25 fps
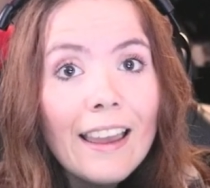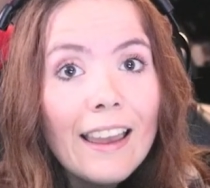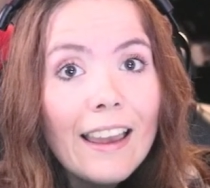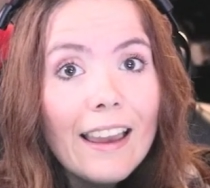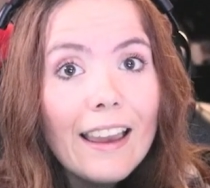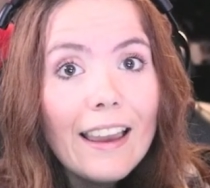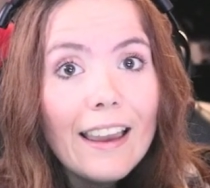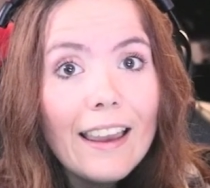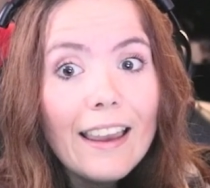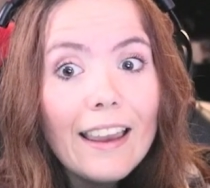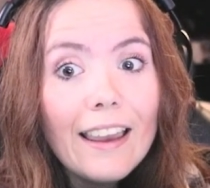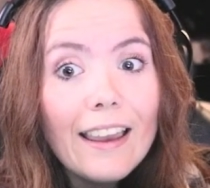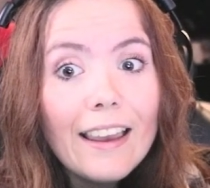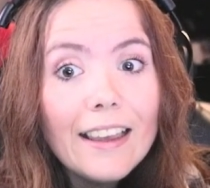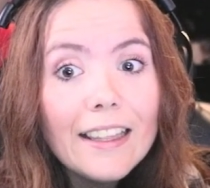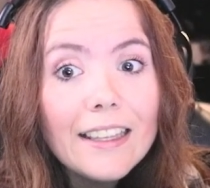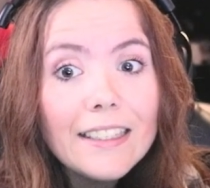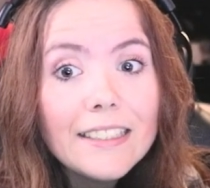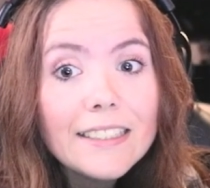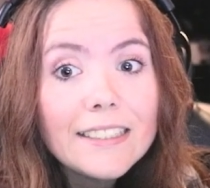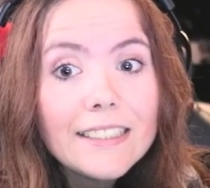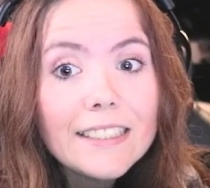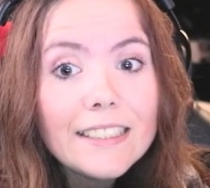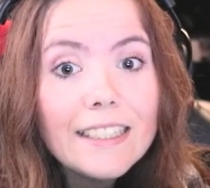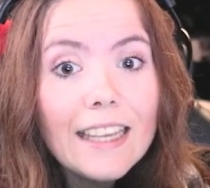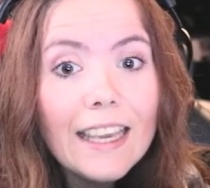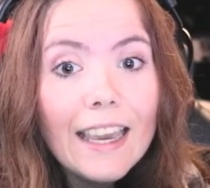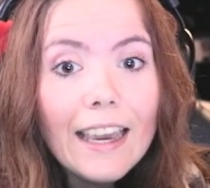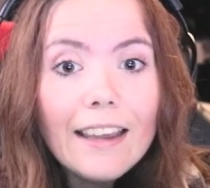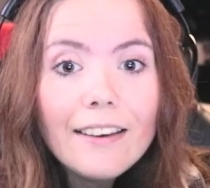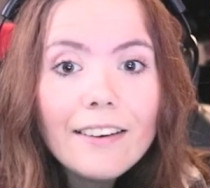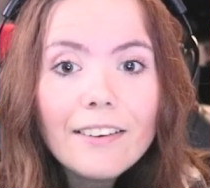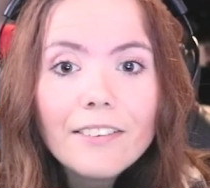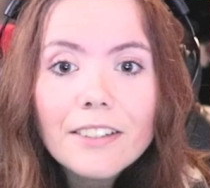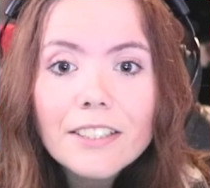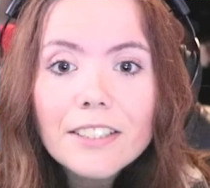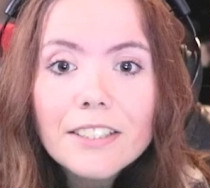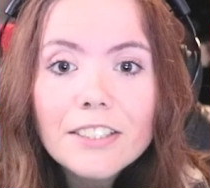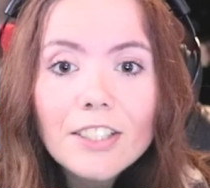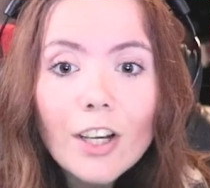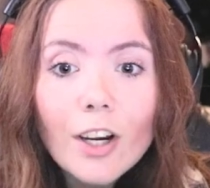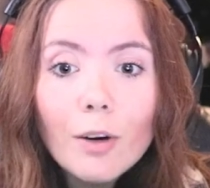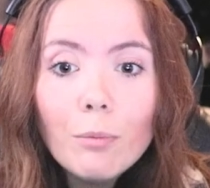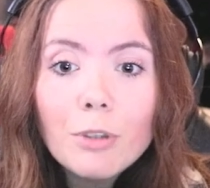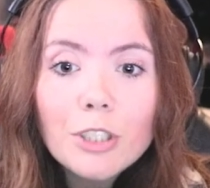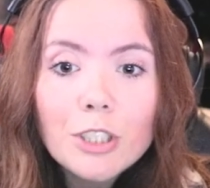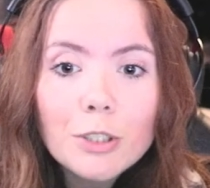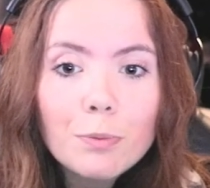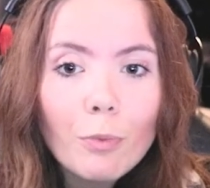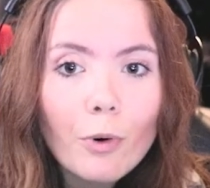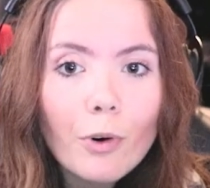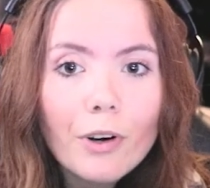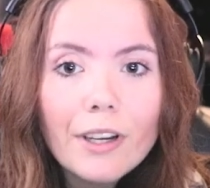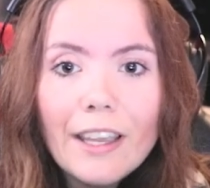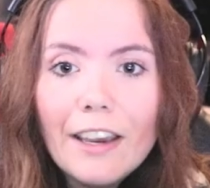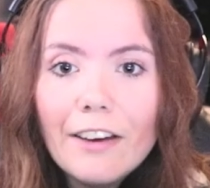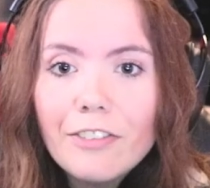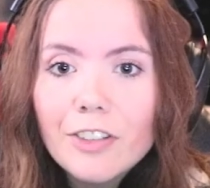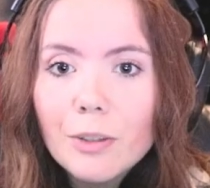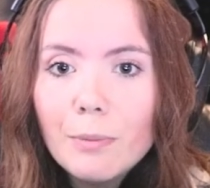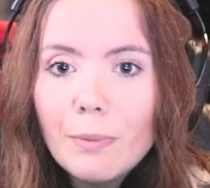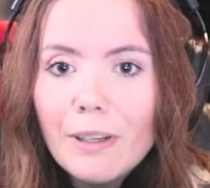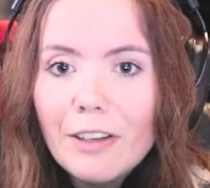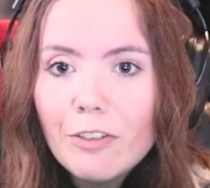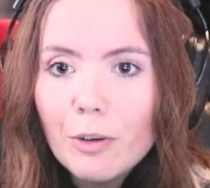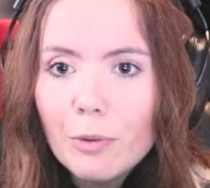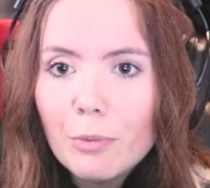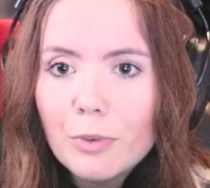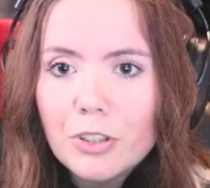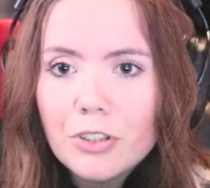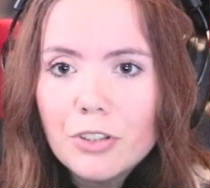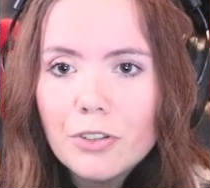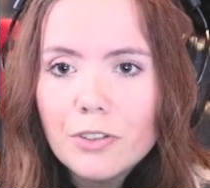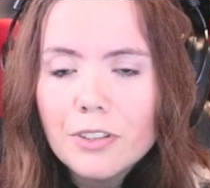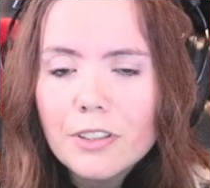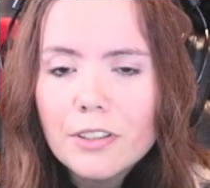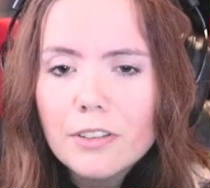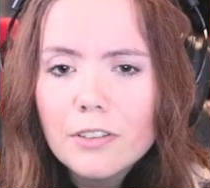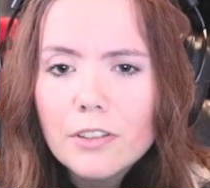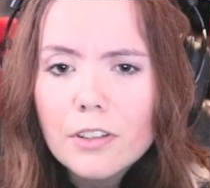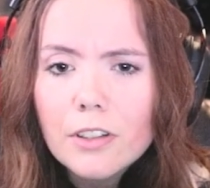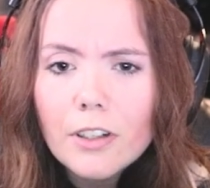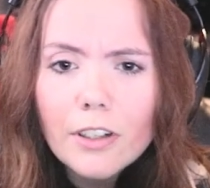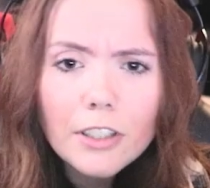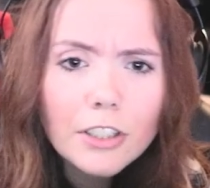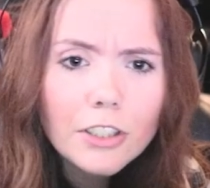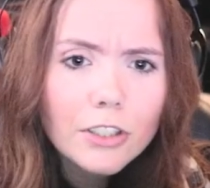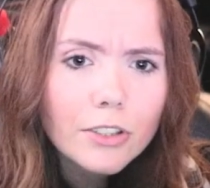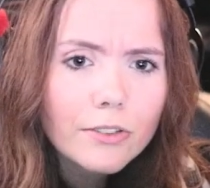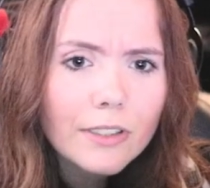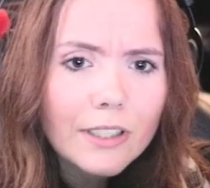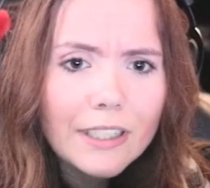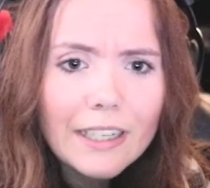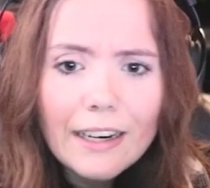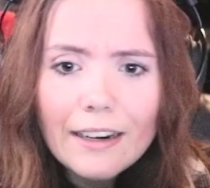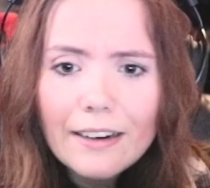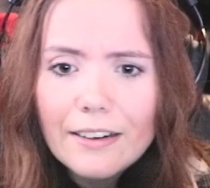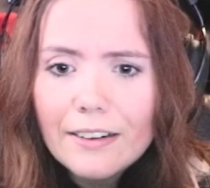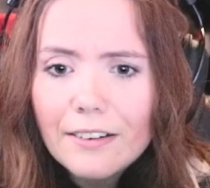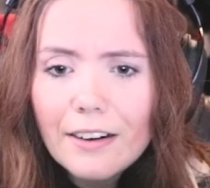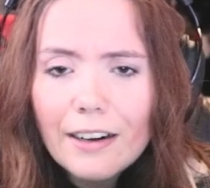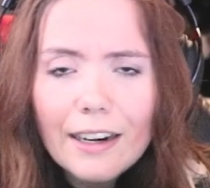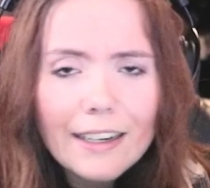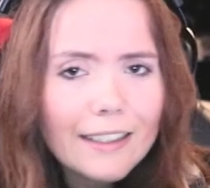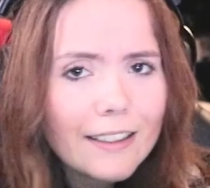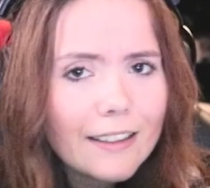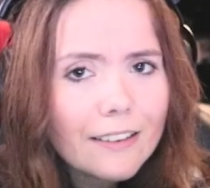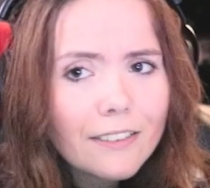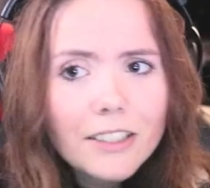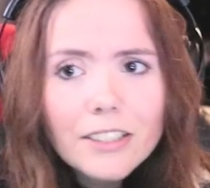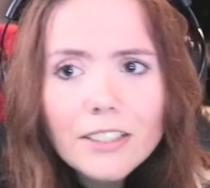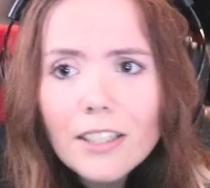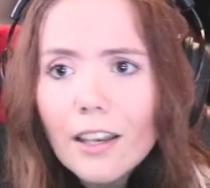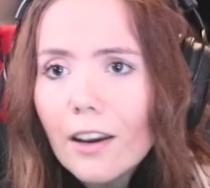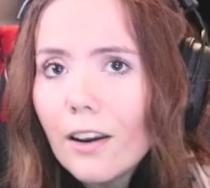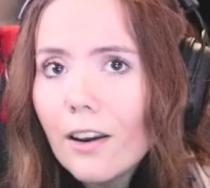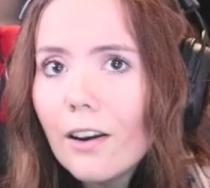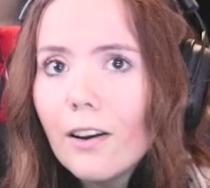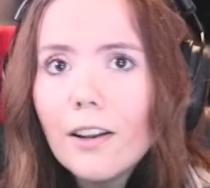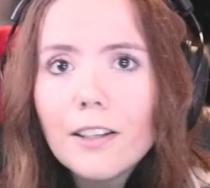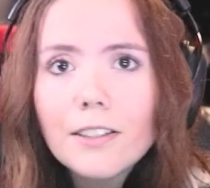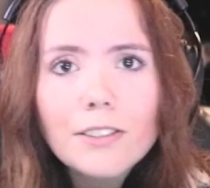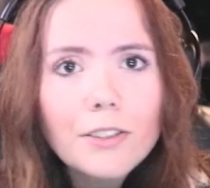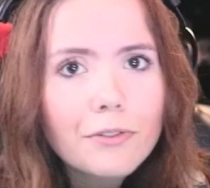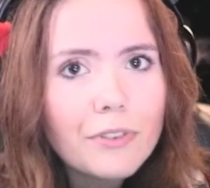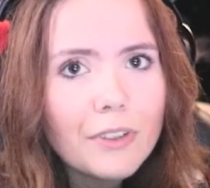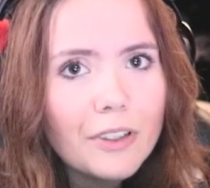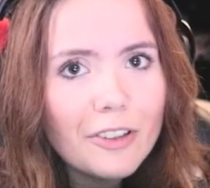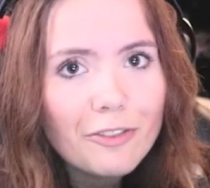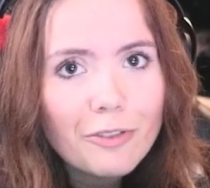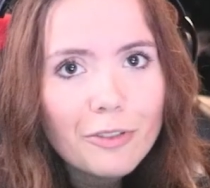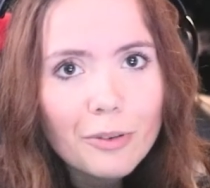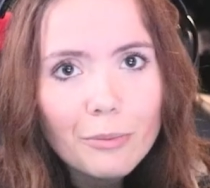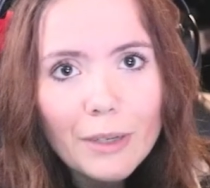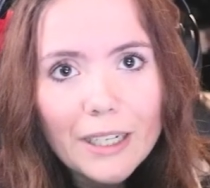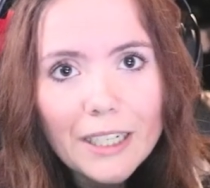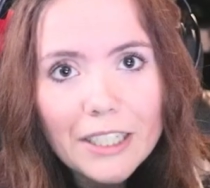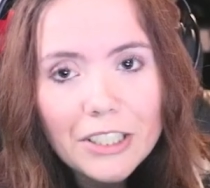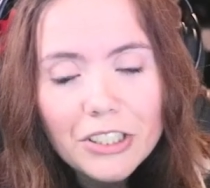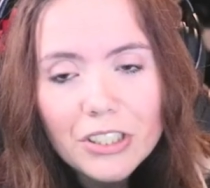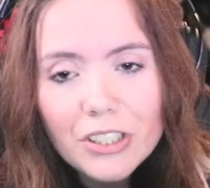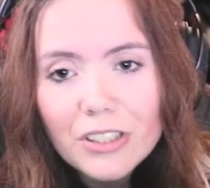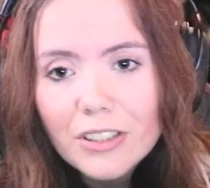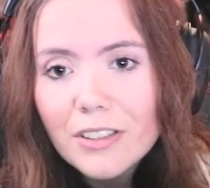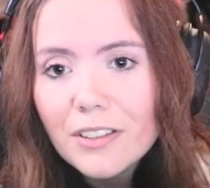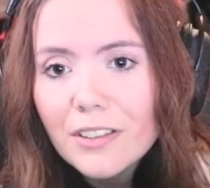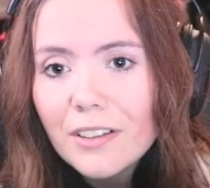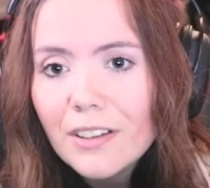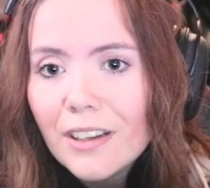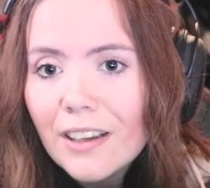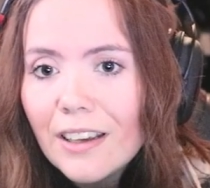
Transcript: And yeah, there is so much more. You have to be from a certain country, and there's a lot of information.